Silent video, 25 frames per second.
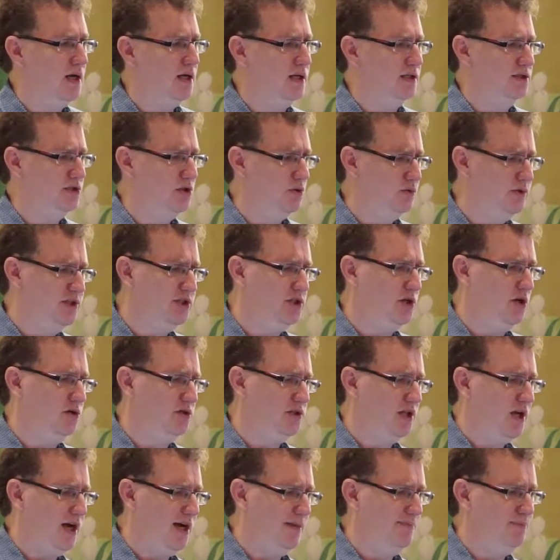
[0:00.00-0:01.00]
So we
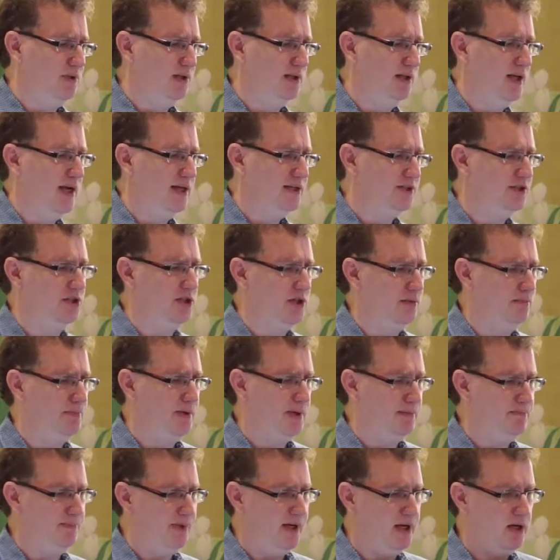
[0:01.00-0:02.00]
chose Hyperledger,
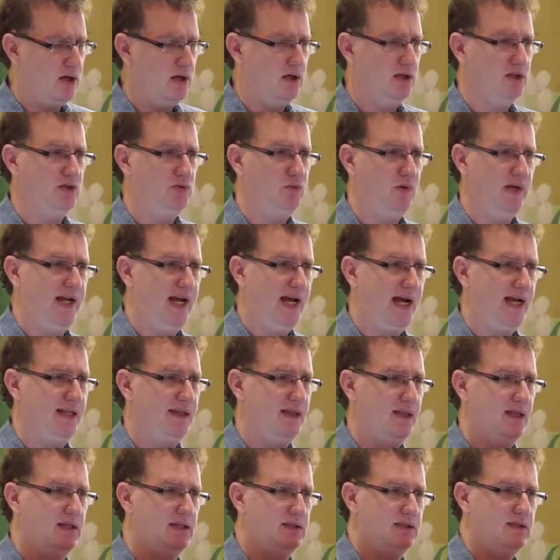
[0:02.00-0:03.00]
but because we
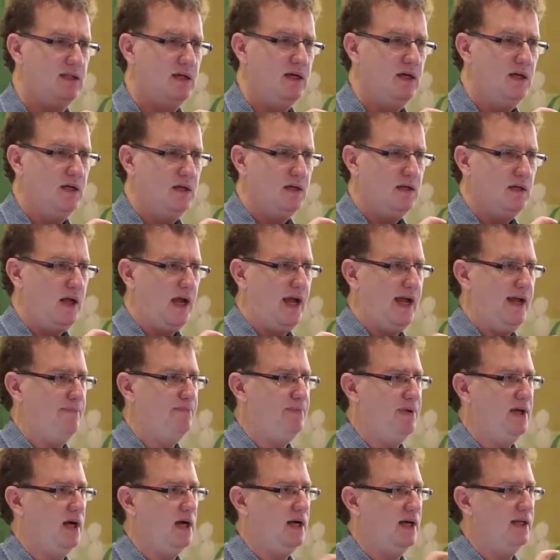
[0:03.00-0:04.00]
had this
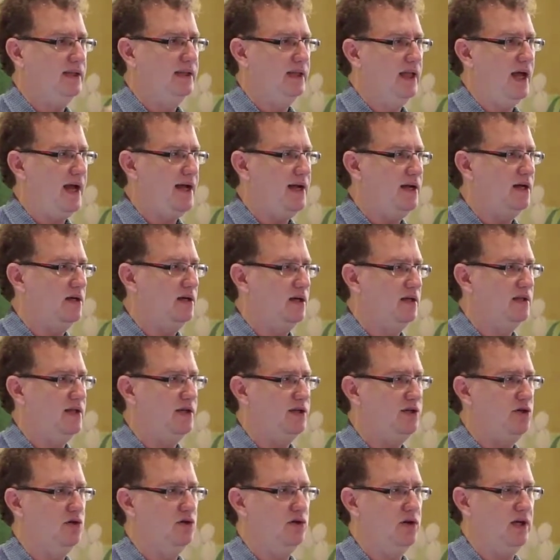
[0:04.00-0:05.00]
API layer
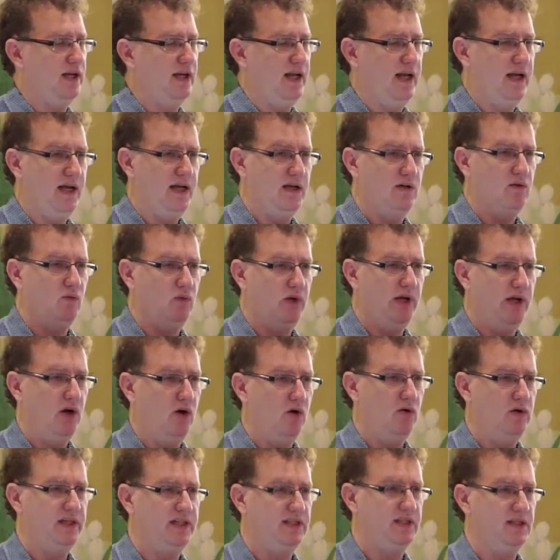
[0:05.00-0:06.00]
that you could hit, we
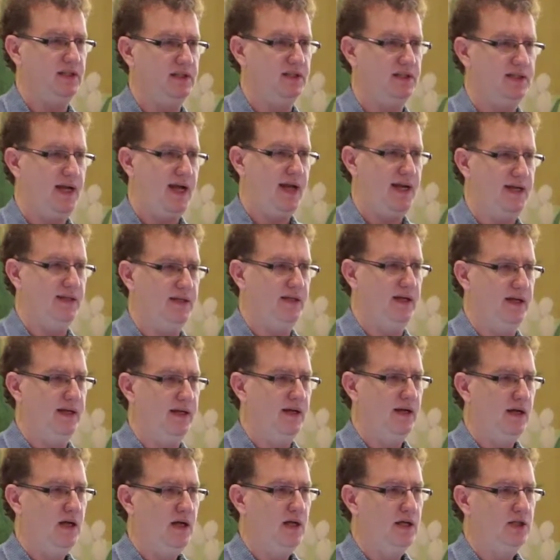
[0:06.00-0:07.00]
always
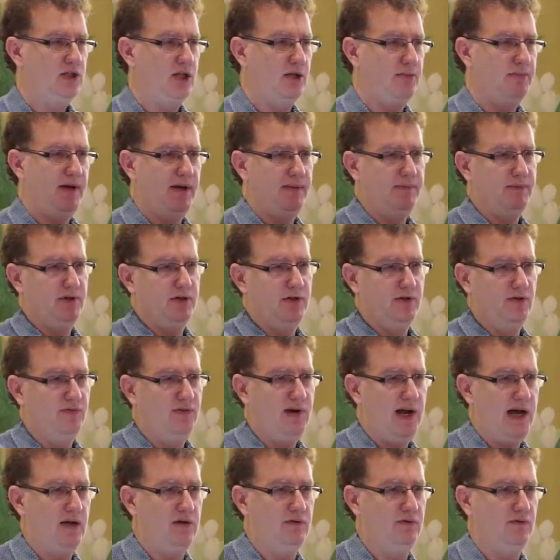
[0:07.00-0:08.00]
intended to be able to
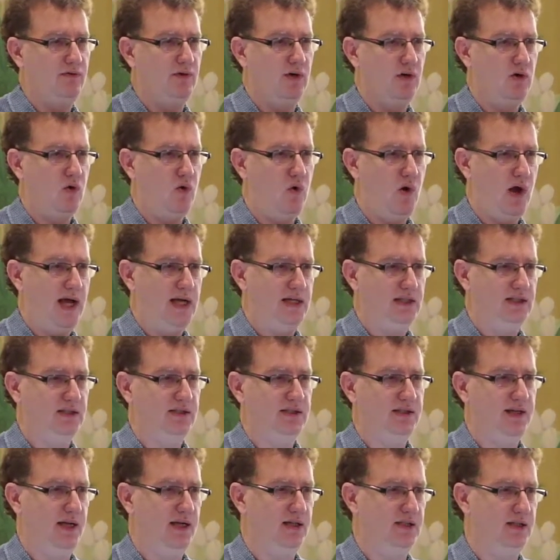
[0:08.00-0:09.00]
route requests,
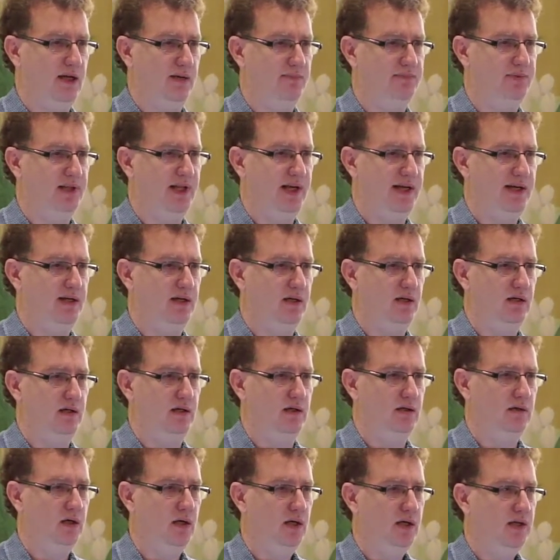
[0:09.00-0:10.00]
stand up
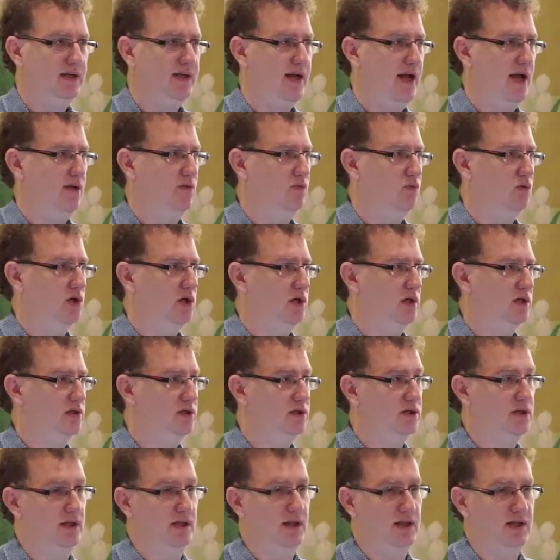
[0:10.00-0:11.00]
later
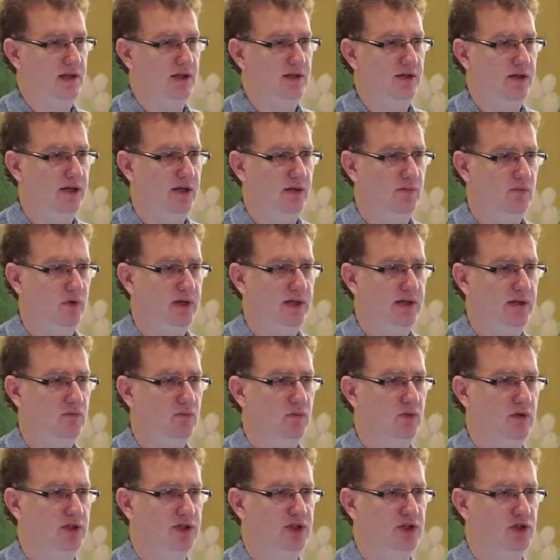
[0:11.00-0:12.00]
networks. Ethereum we
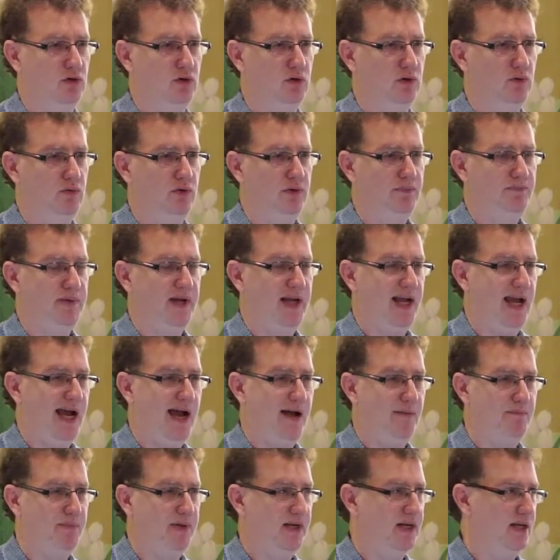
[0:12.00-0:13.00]
were sure would be
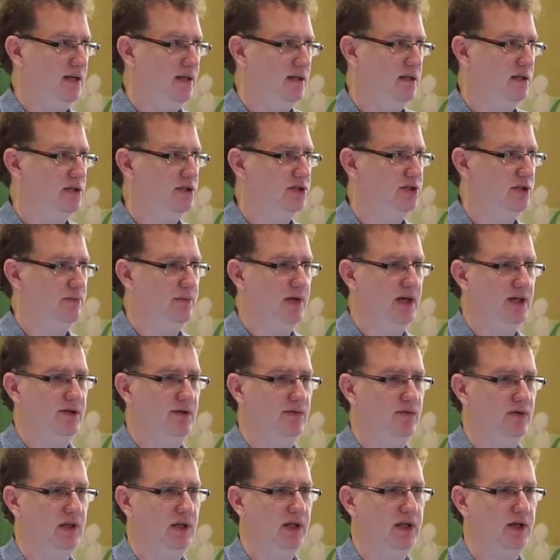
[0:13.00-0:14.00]
happening, and there's some other
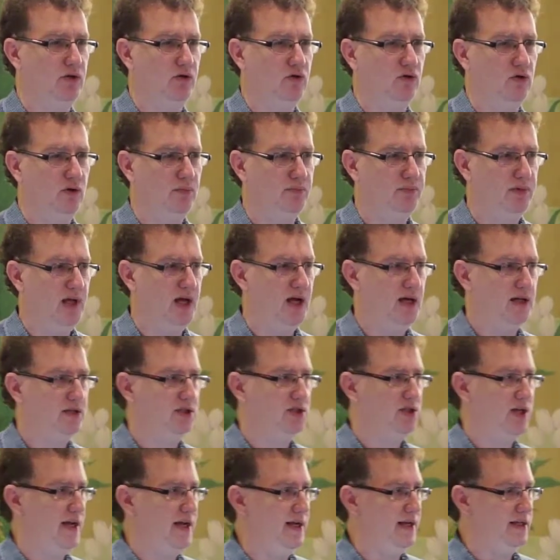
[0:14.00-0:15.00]
really cool
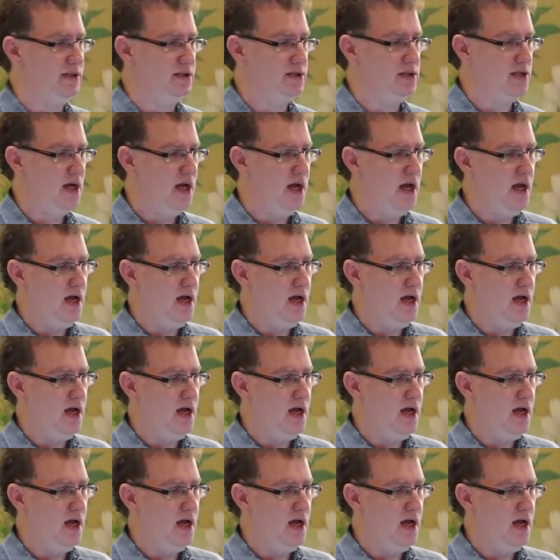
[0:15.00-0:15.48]
blockchains.